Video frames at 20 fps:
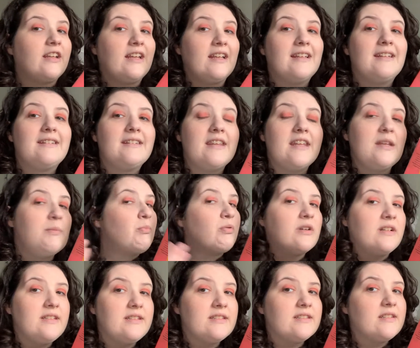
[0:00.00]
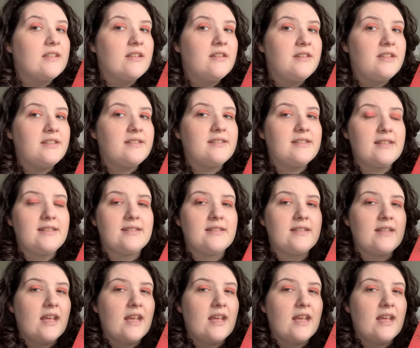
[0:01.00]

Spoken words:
is the prince this season,